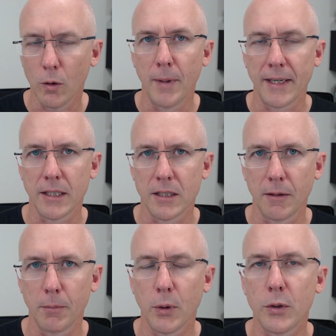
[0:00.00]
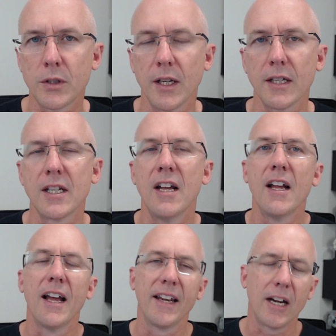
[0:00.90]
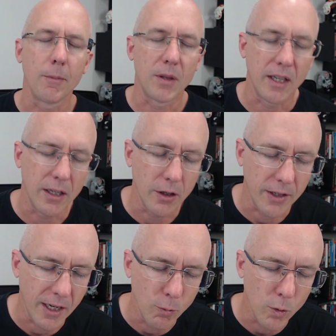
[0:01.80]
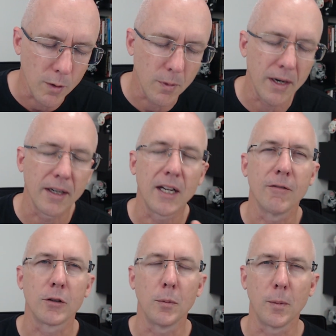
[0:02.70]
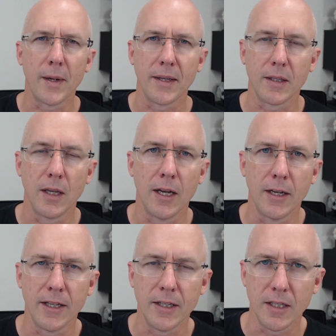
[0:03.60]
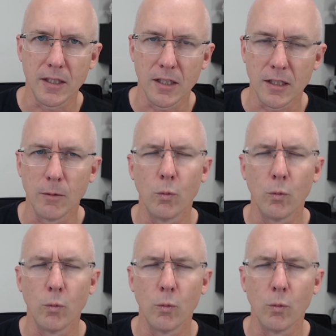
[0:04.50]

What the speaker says: backtesting process, and then I'm thinking, okay, what am I uncomfortable about in this system?